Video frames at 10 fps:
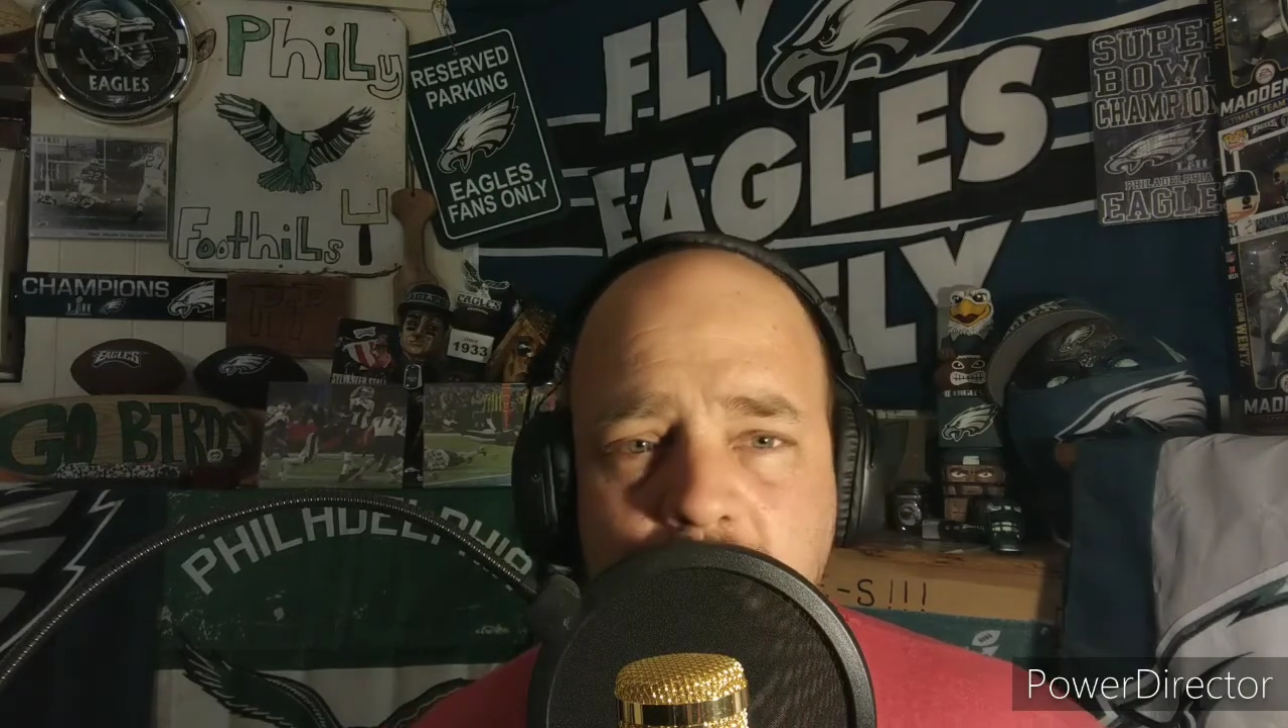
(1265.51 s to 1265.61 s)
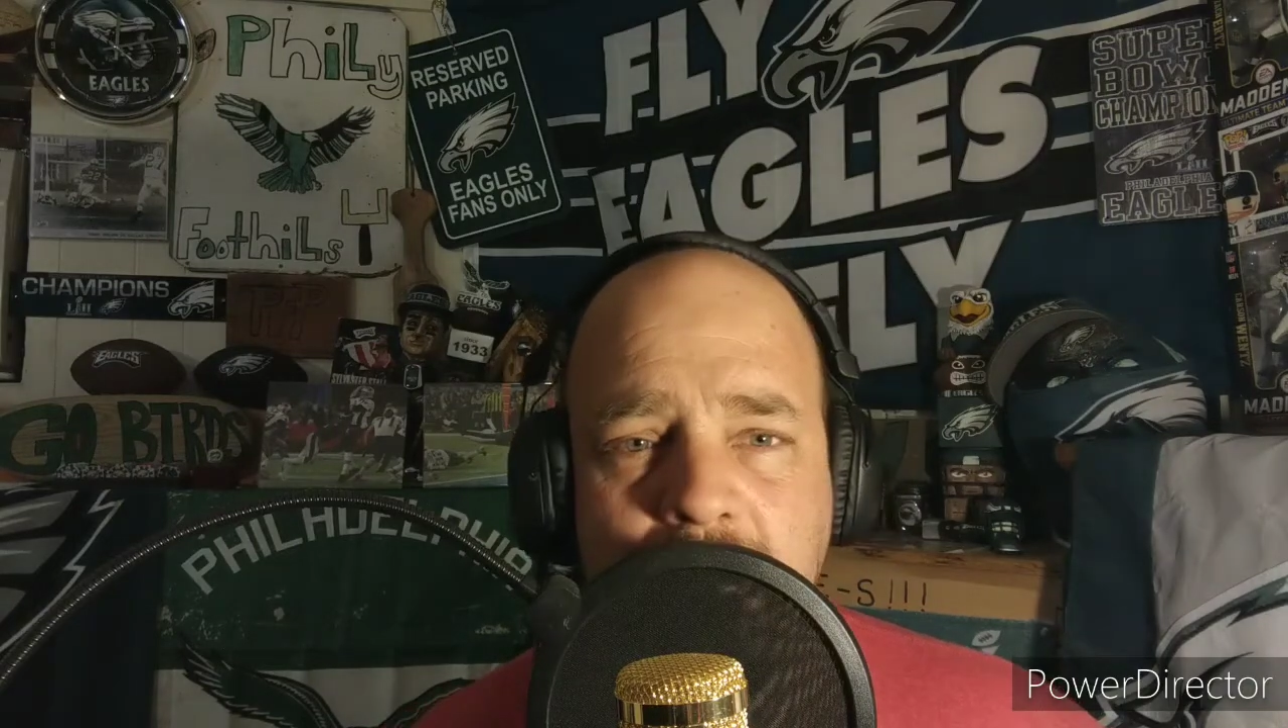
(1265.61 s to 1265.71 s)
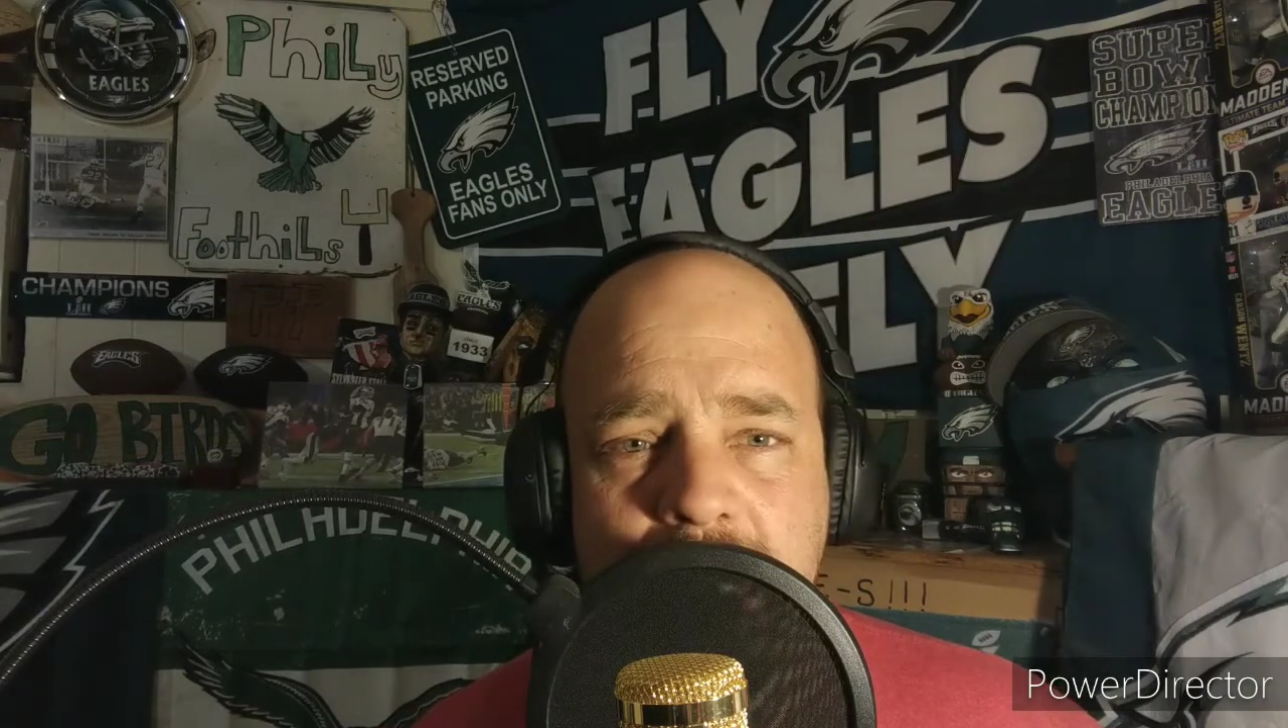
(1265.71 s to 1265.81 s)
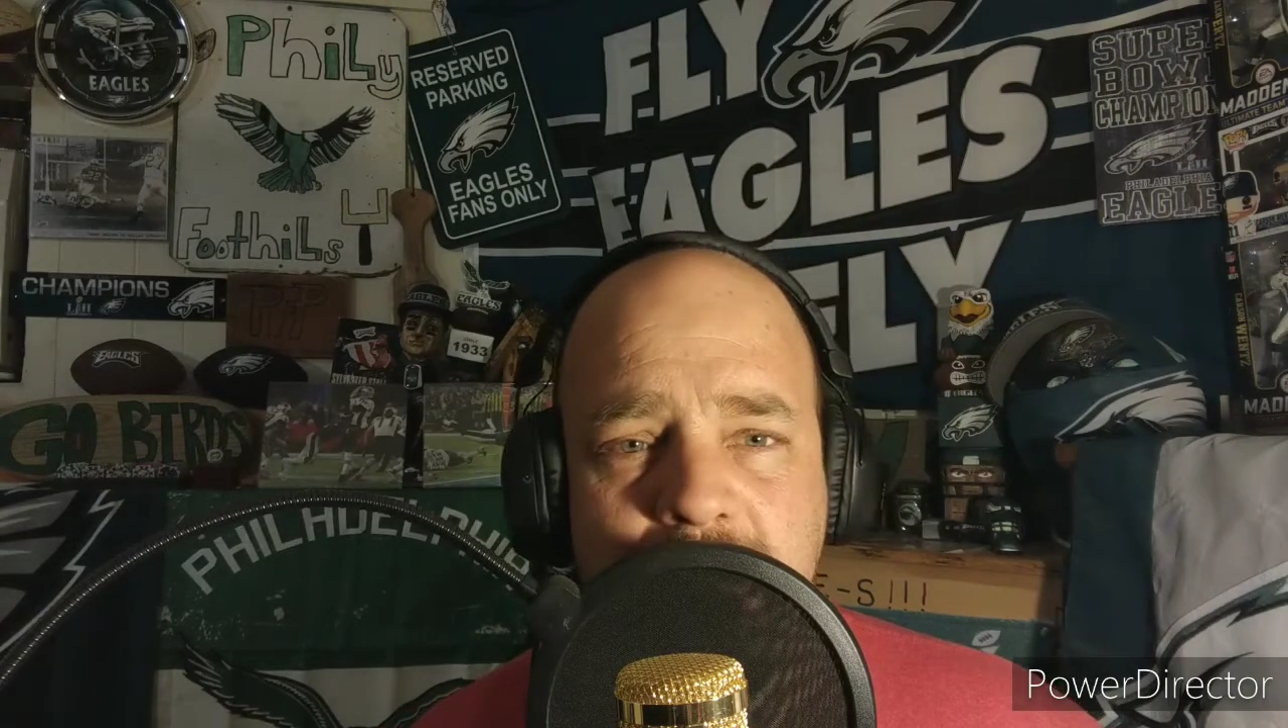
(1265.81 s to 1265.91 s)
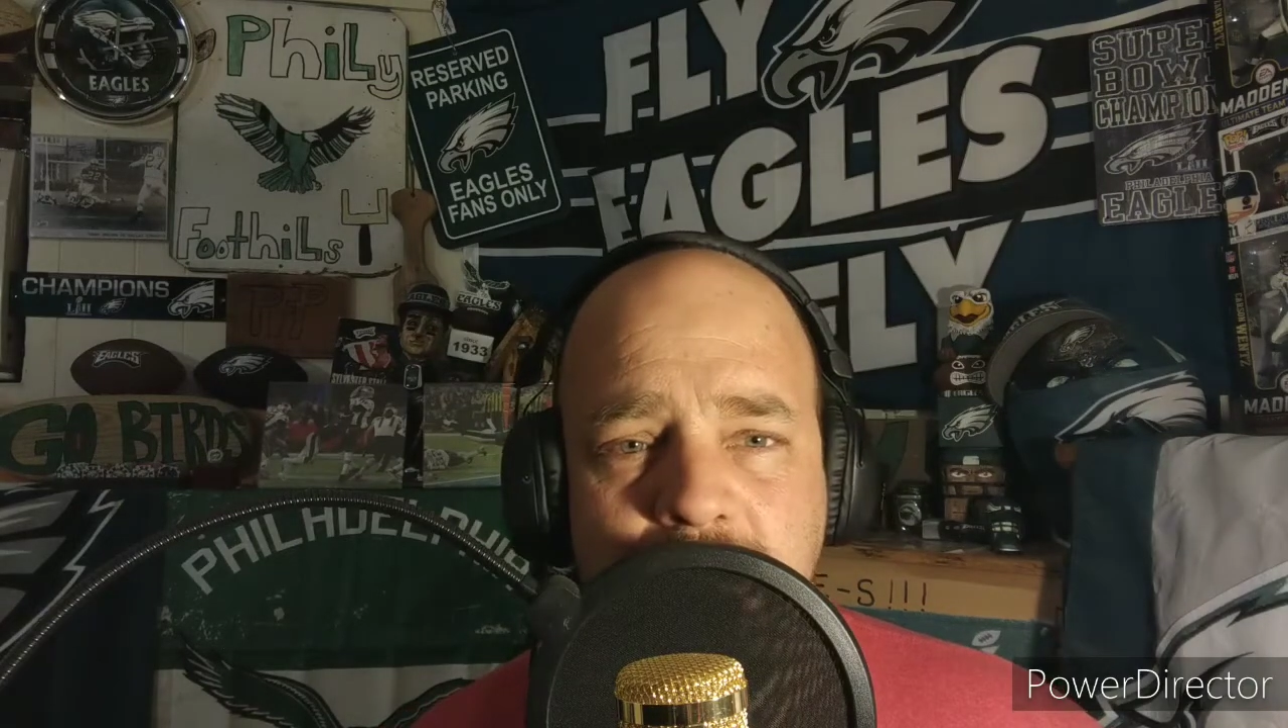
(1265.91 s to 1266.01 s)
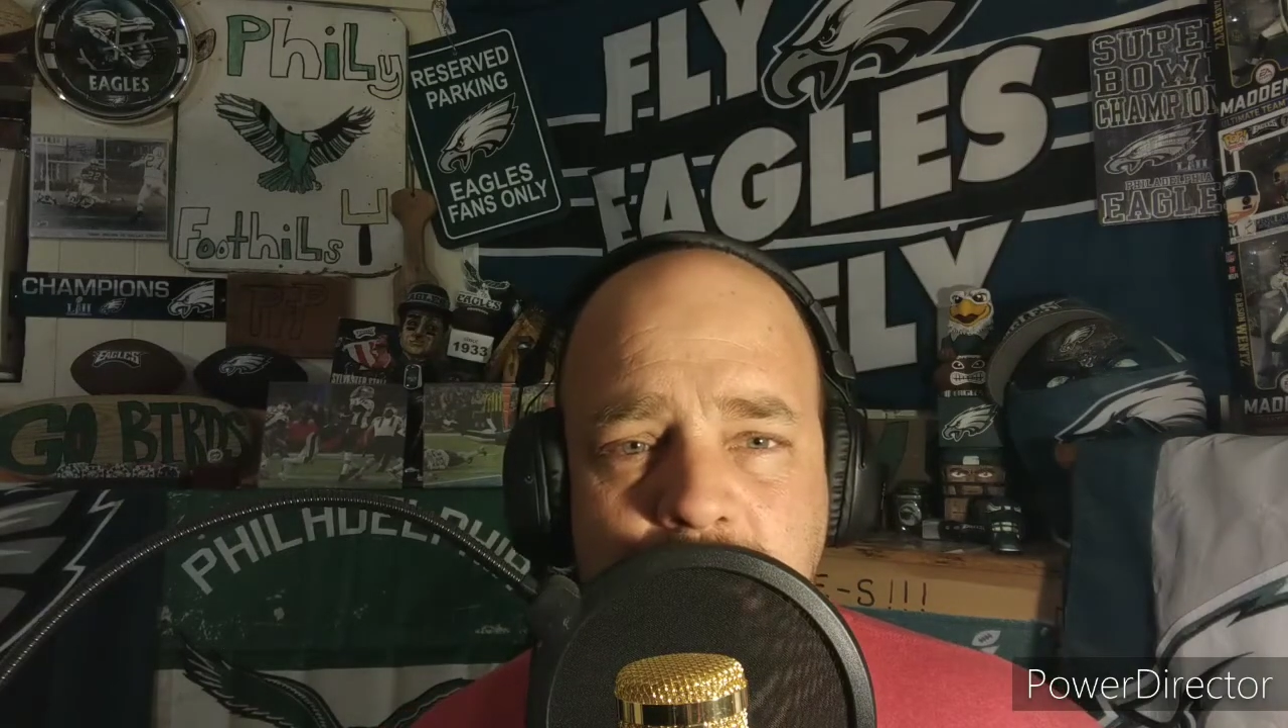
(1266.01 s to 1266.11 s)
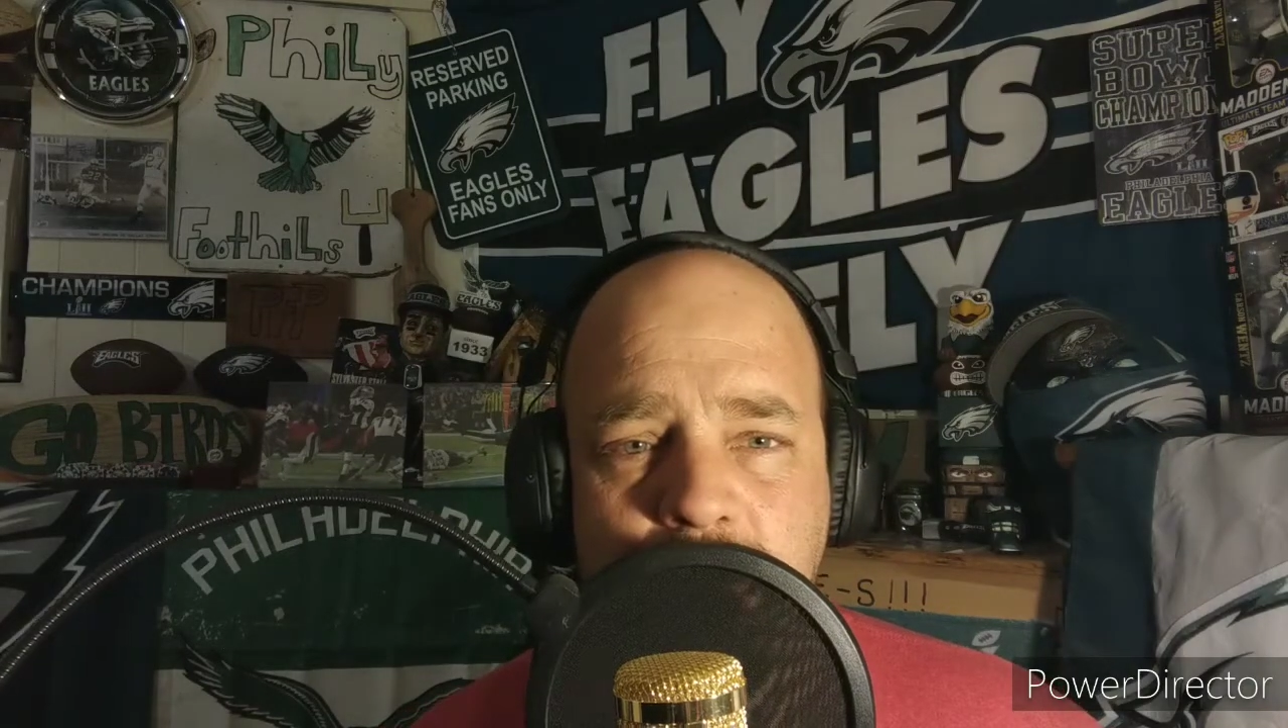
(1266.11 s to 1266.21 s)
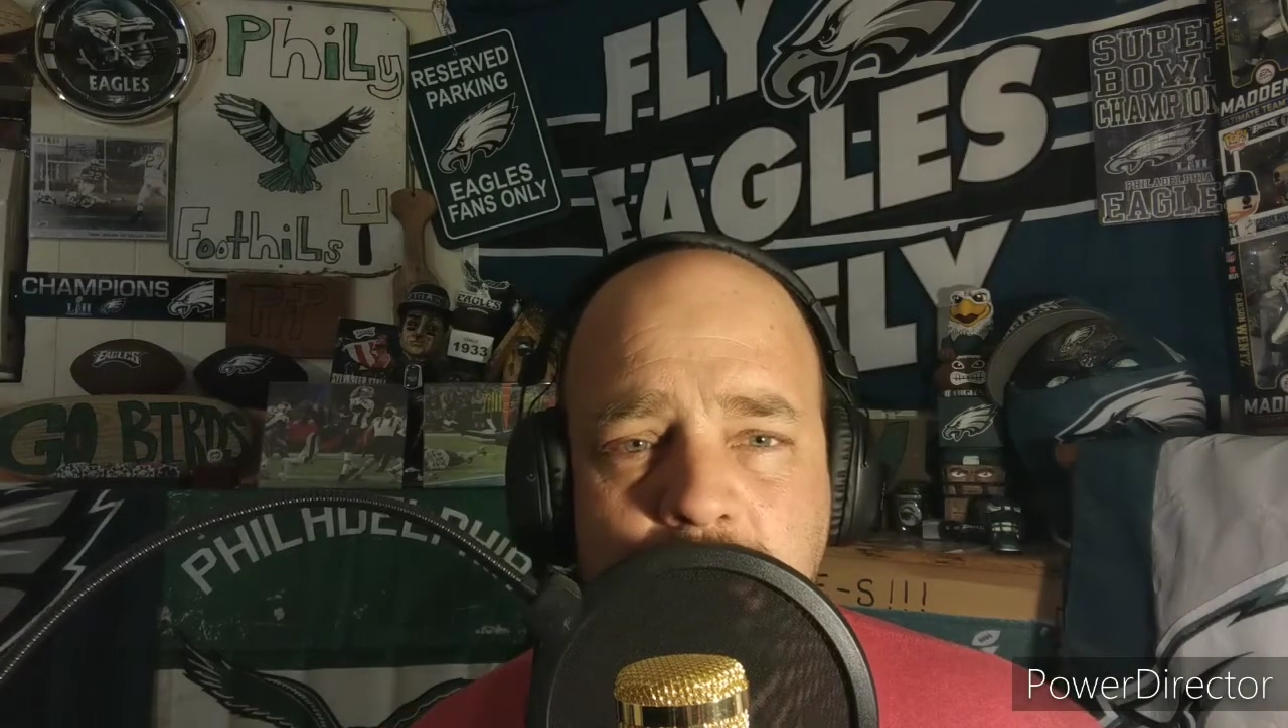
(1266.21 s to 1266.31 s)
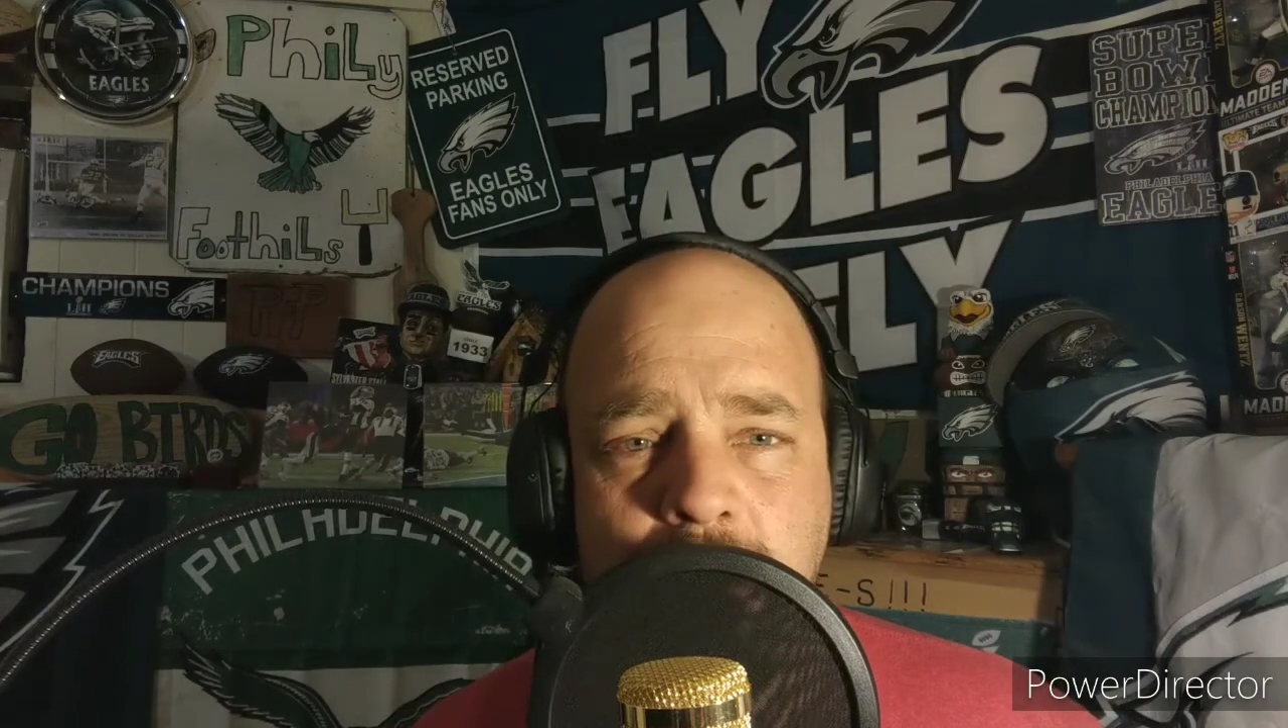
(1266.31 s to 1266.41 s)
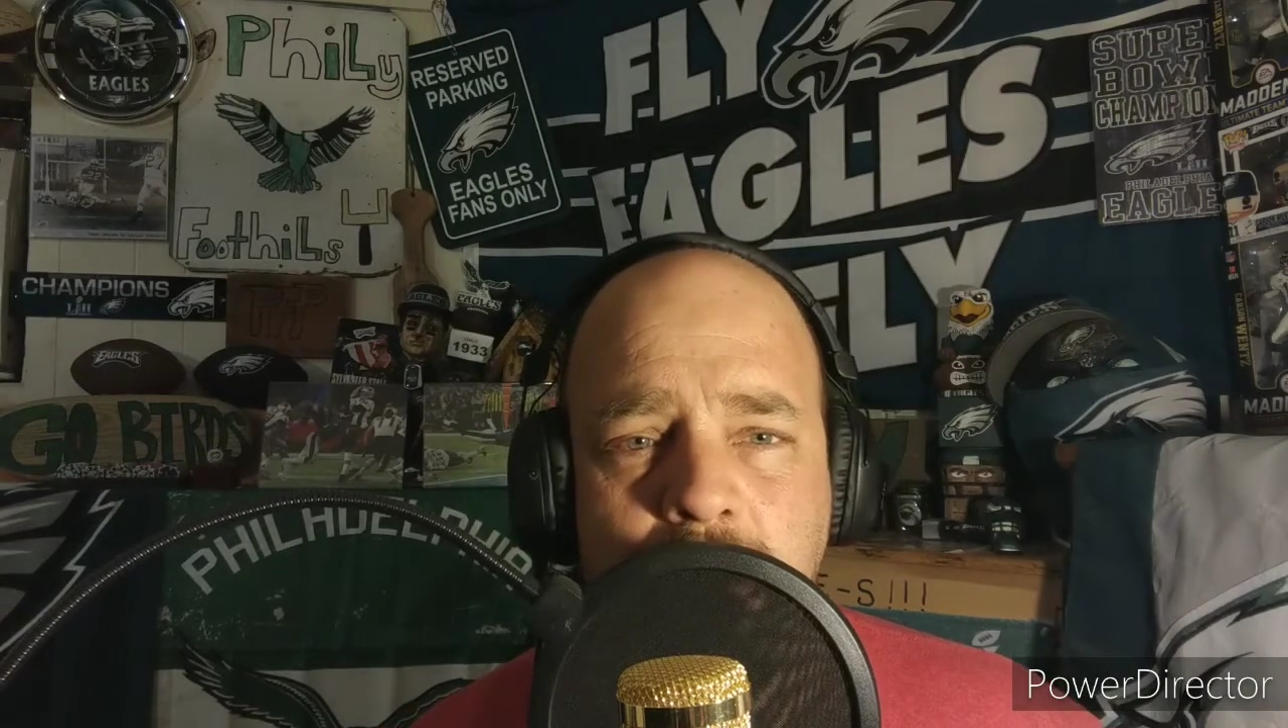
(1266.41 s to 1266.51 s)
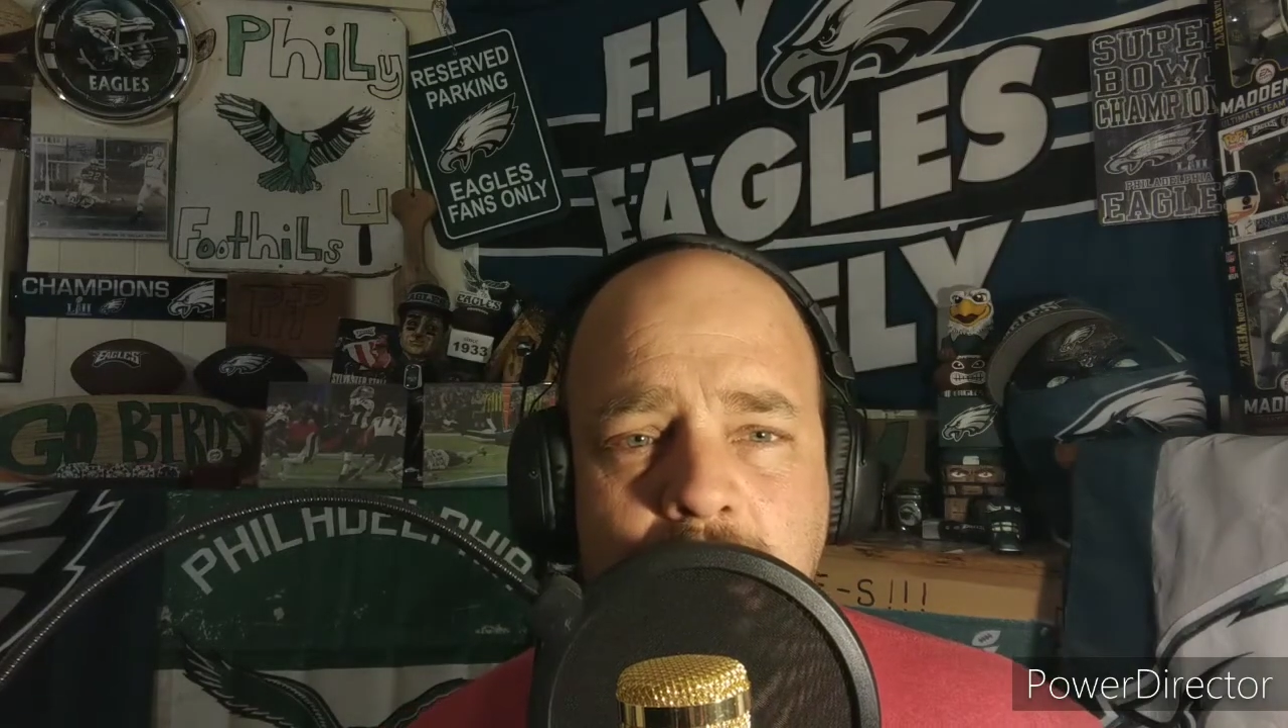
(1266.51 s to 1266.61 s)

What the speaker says: and to